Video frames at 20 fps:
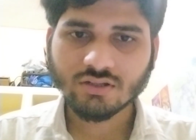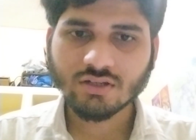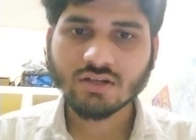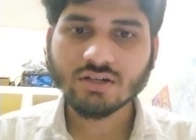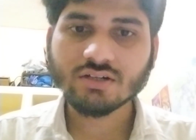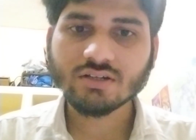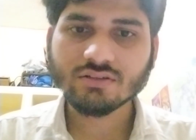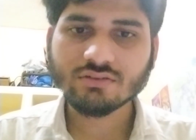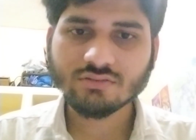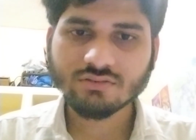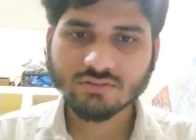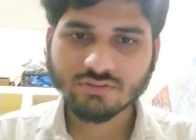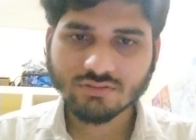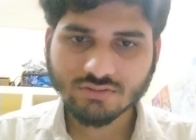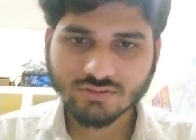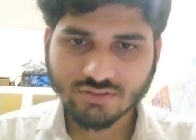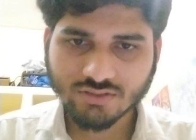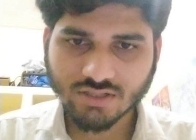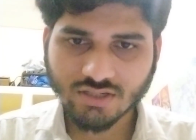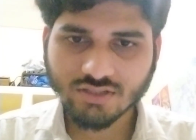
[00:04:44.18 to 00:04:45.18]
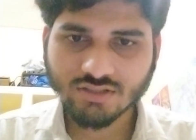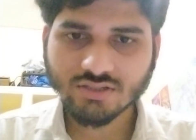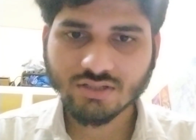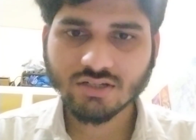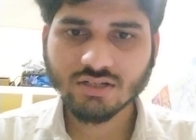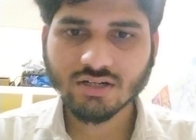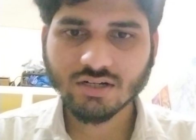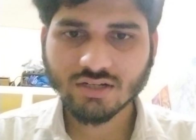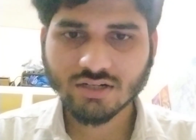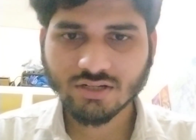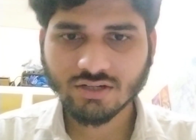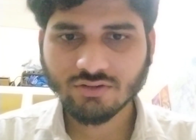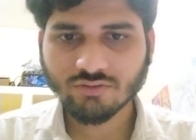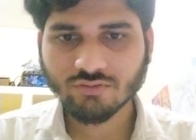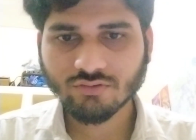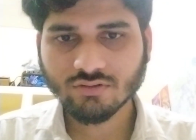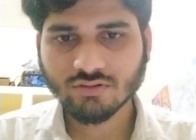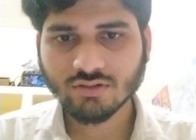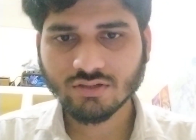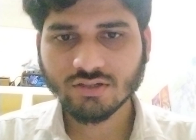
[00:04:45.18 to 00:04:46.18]
It is changing
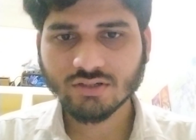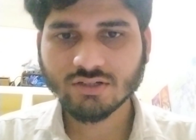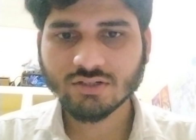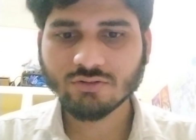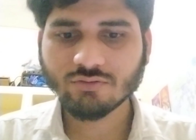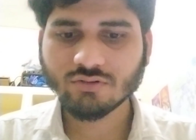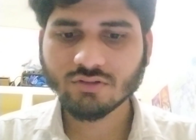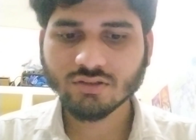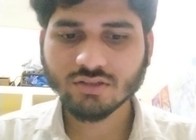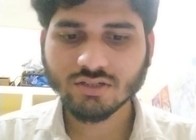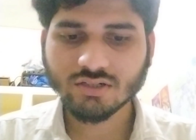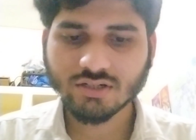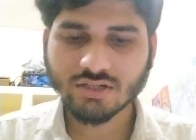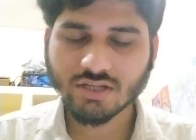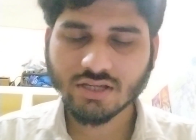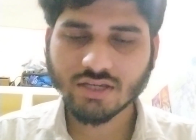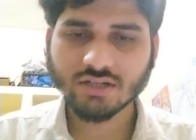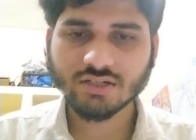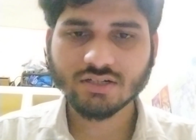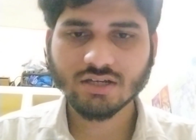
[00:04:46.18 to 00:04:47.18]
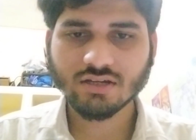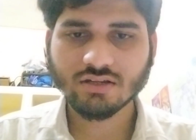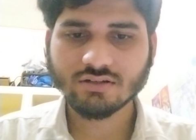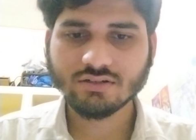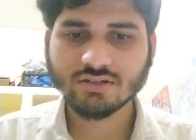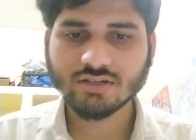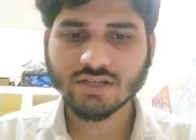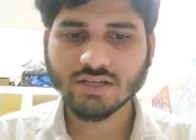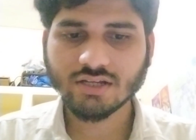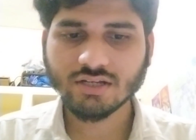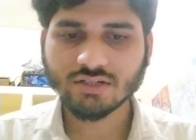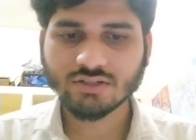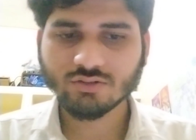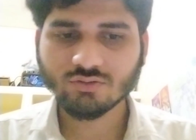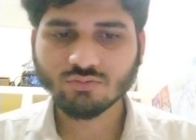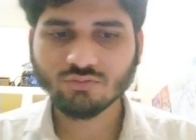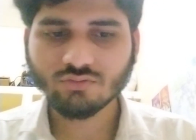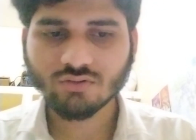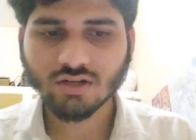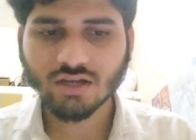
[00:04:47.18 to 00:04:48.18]
continuously during the day
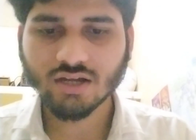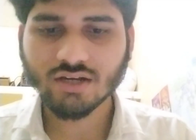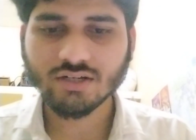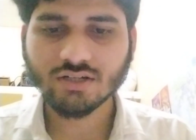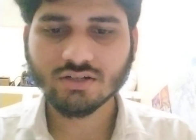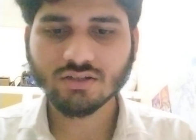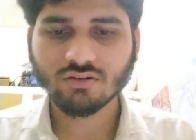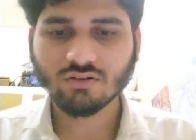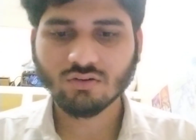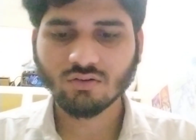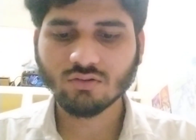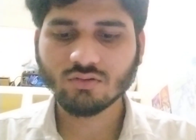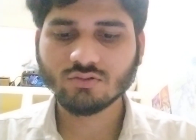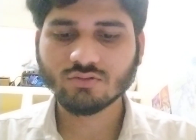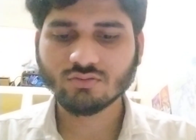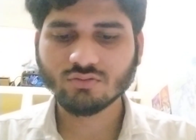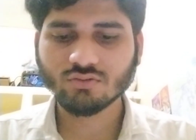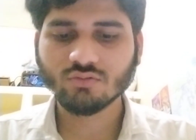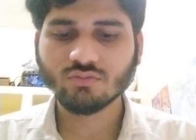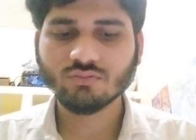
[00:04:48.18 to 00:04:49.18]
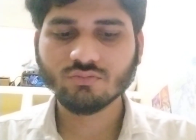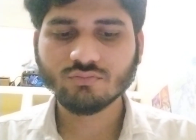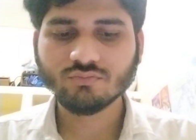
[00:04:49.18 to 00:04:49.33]
to night also.